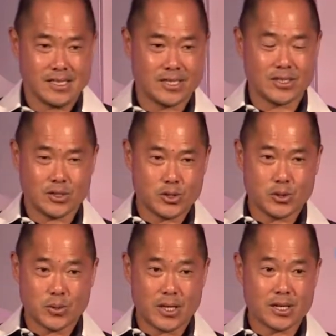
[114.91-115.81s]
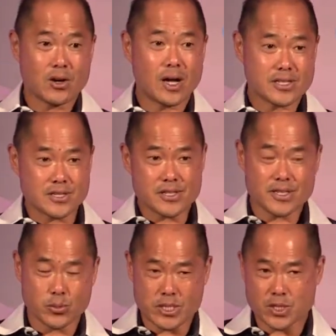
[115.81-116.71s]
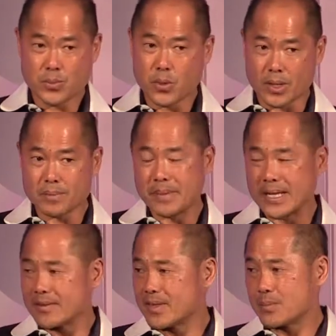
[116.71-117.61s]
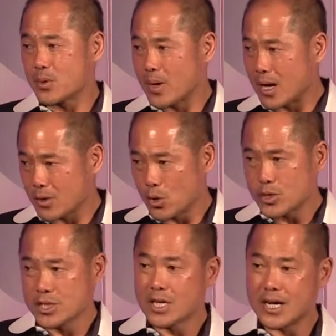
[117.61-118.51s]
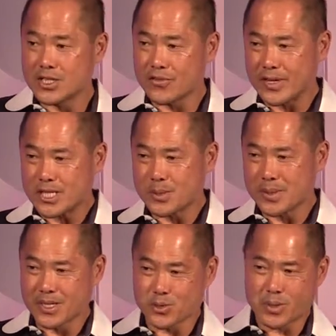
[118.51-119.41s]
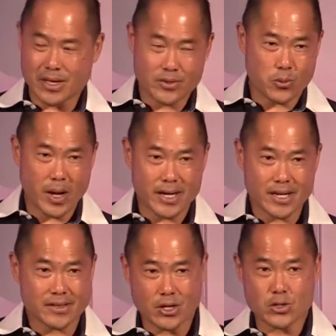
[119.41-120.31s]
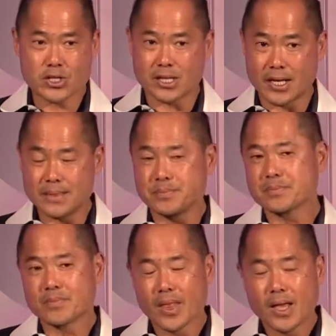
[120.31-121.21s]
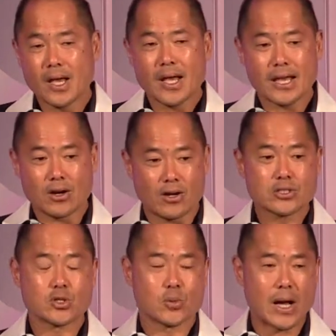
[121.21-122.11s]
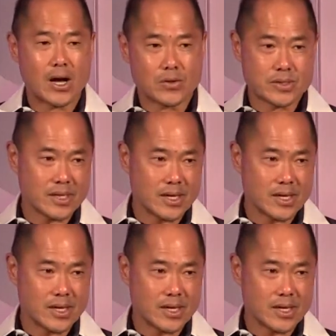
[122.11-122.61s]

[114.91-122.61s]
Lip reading: to causes that we support, many of them around ocean conservation because we're out there riding on the ocean a lot, and also around